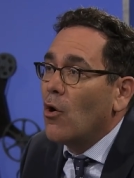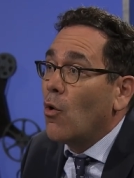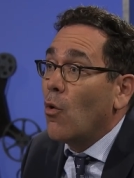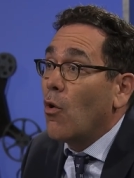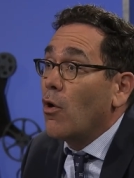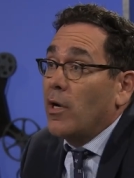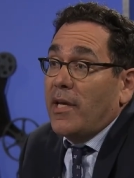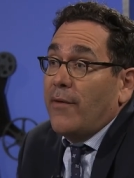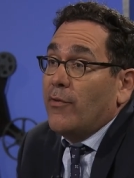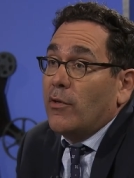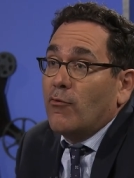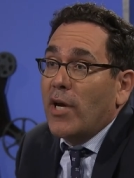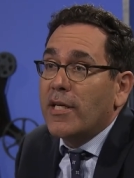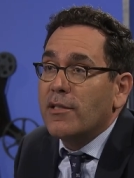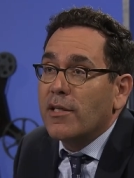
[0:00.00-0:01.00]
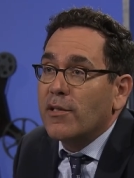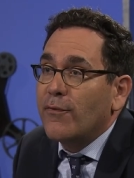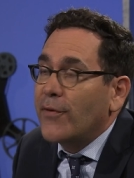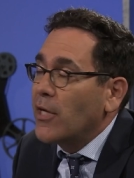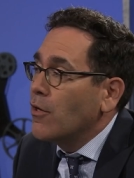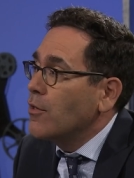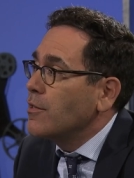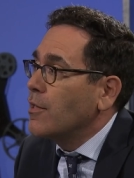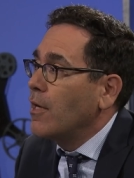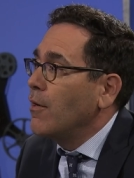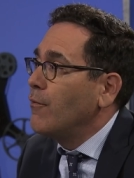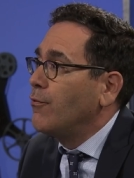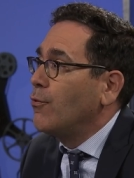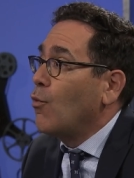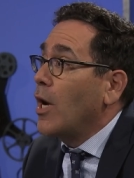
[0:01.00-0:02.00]
or even racist fears
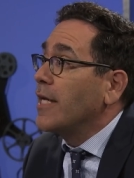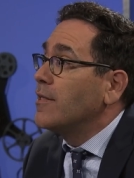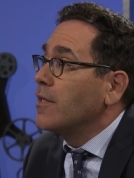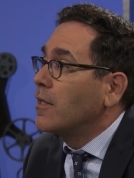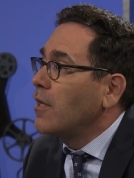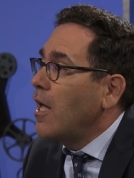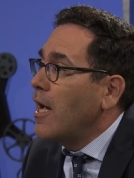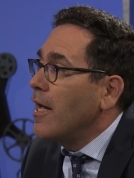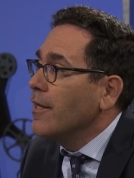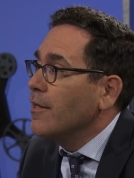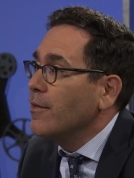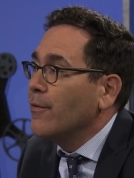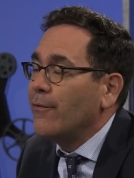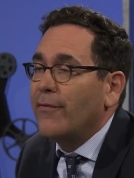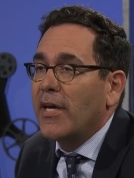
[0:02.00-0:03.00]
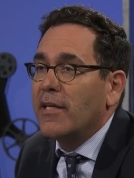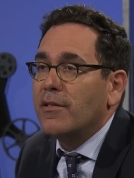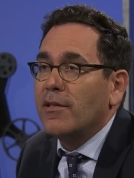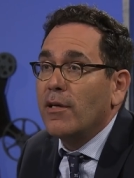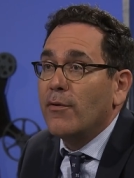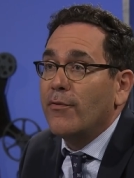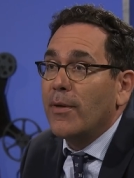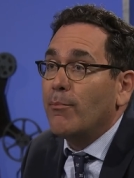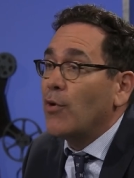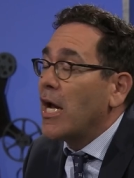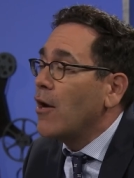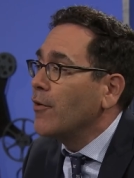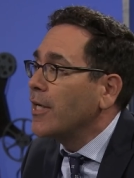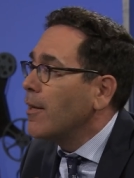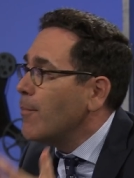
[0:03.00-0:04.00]
of white decline in the face of a
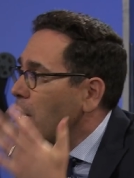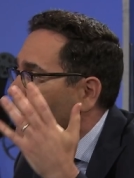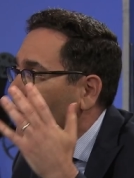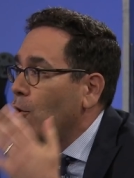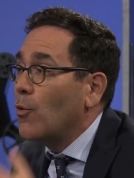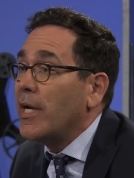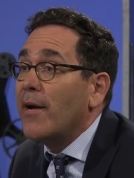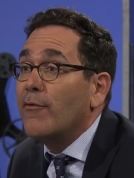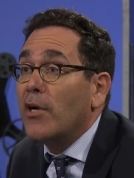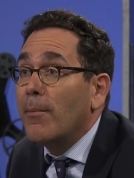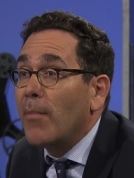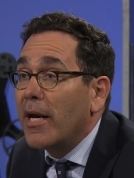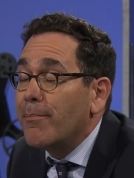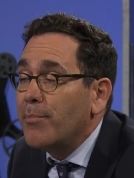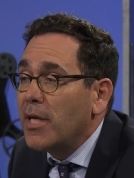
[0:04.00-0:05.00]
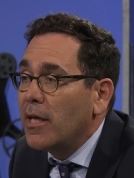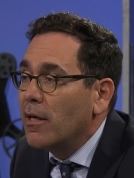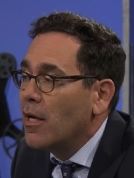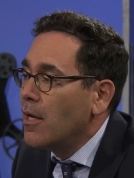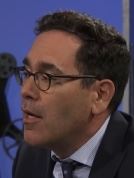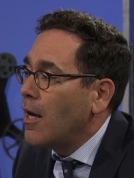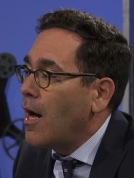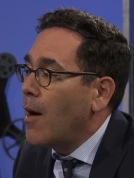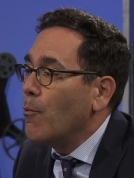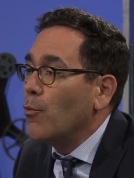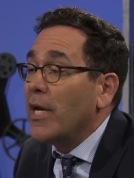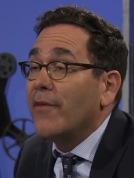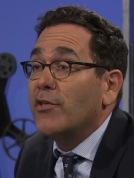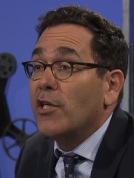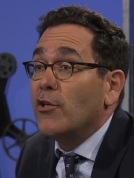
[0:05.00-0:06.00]
browning America, whatever it might be. Um,
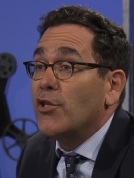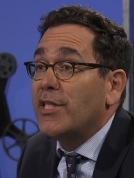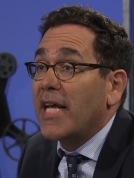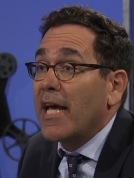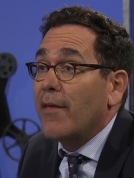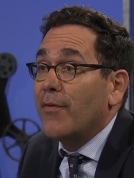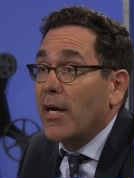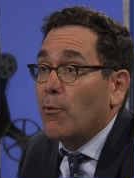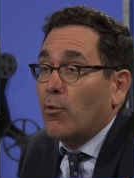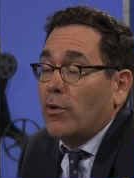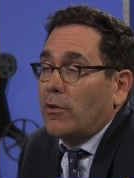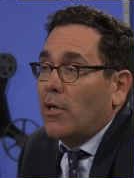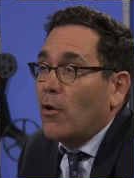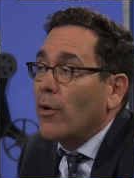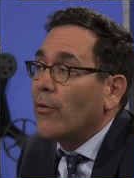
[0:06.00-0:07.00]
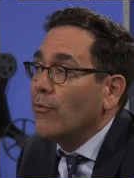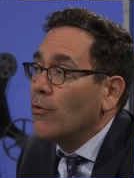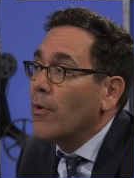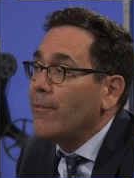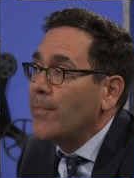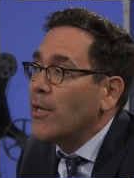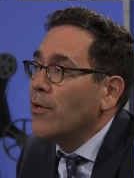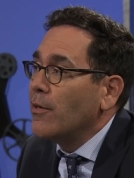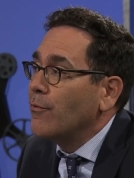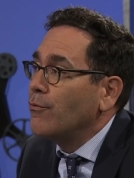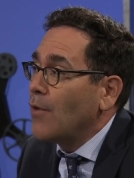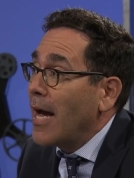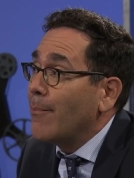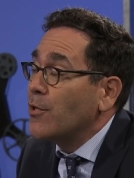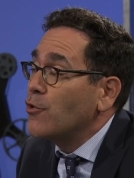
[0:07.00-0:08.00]
we have to understand that we're going through a period
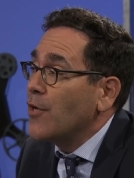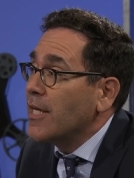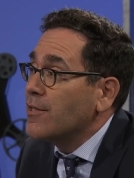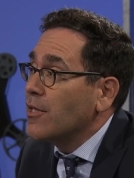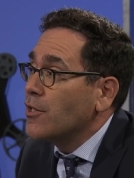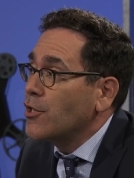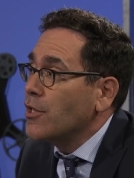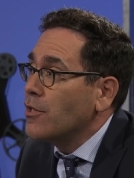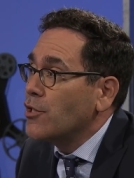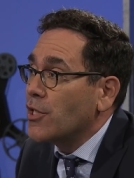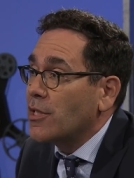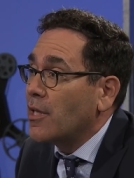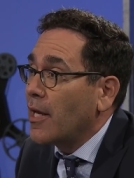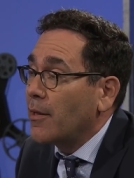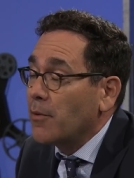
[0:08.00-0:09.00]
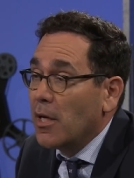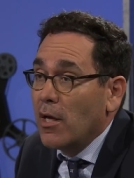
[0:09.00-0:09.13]
of rapid transition, just like